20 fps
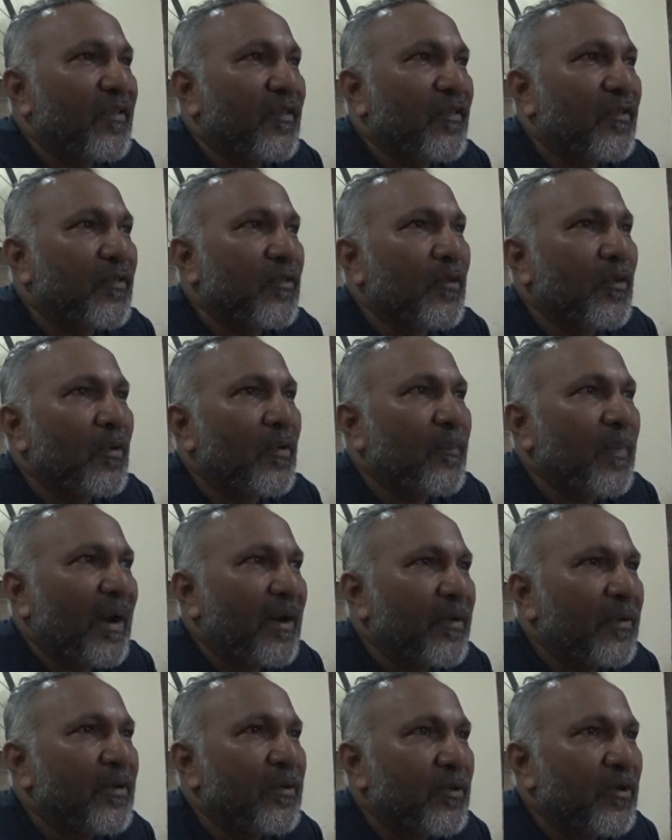so
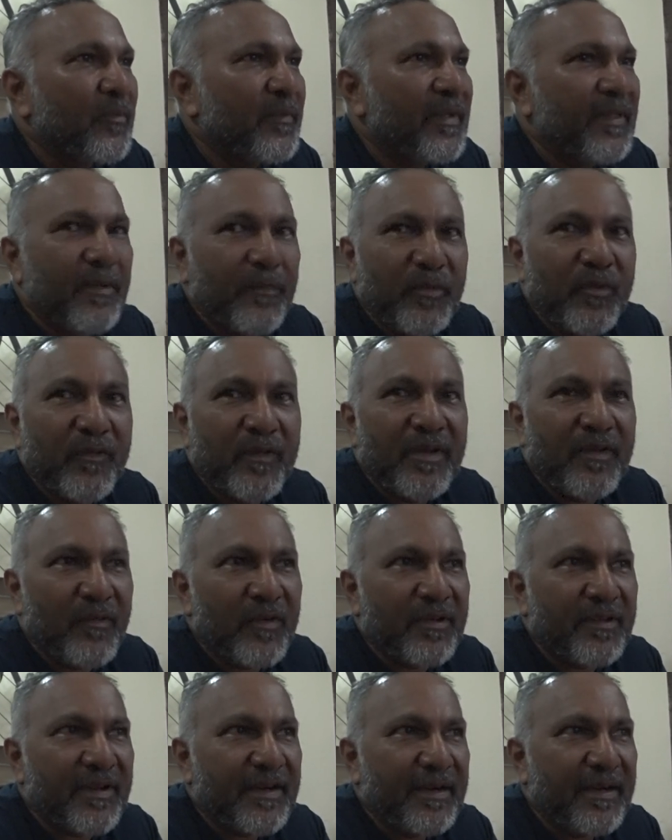Bhadra told me the movie
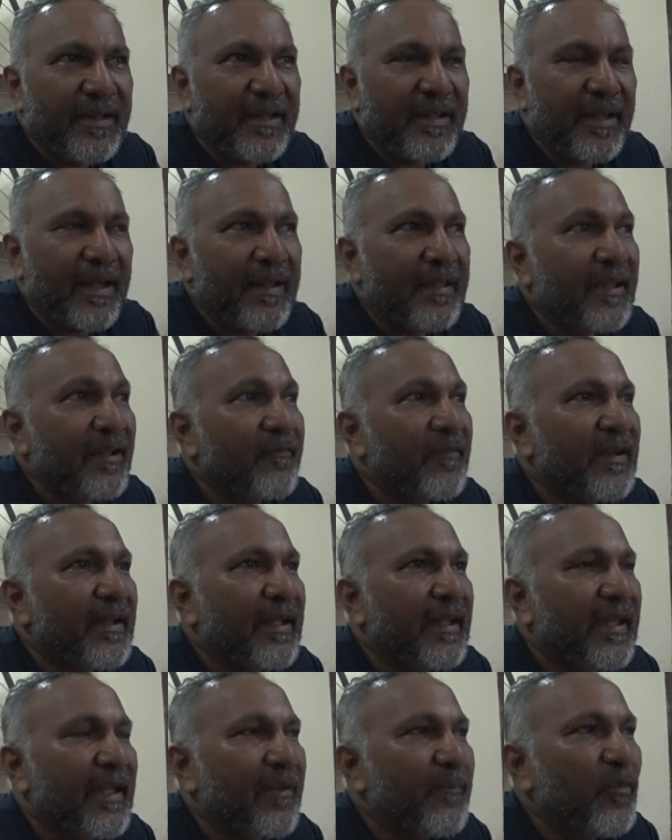was ready, and then when I
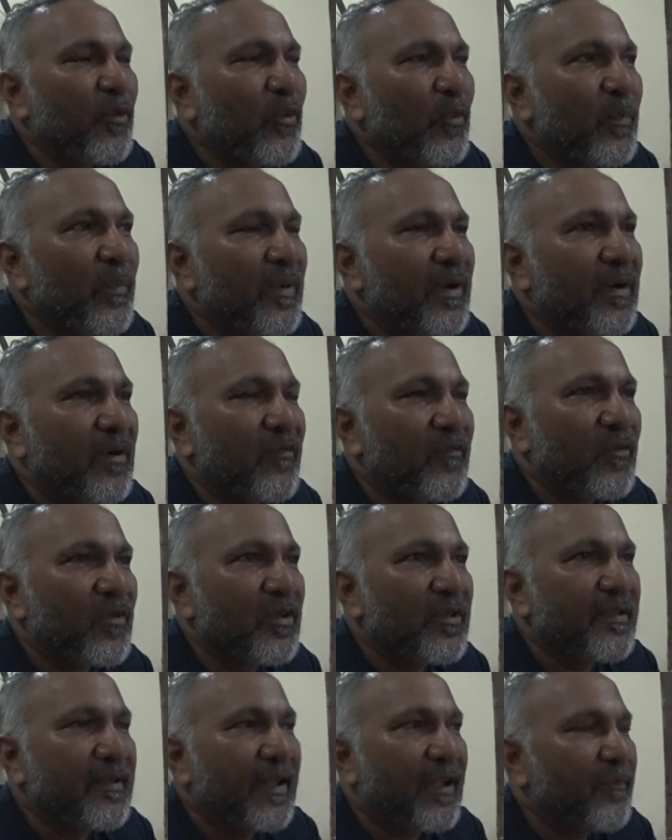came home, of
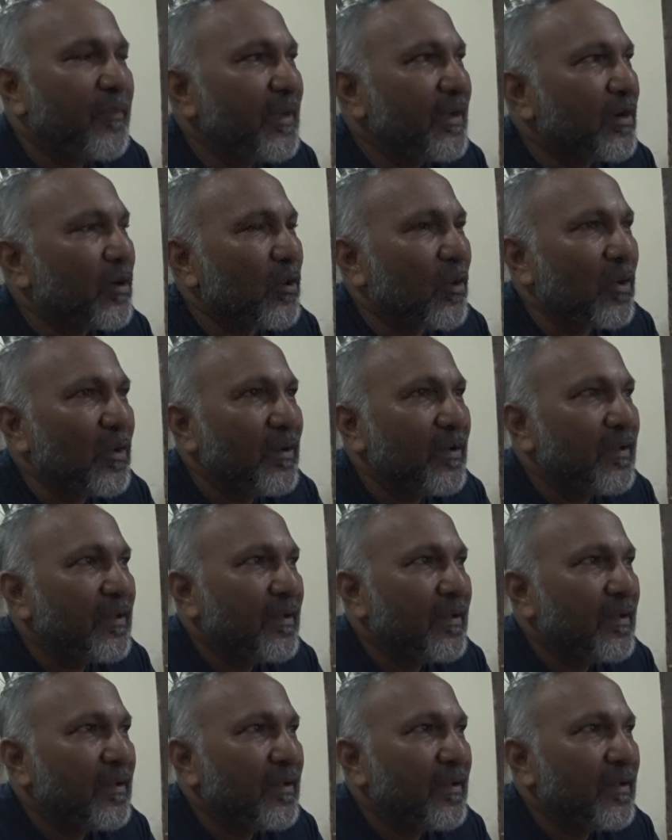course he gave me a call.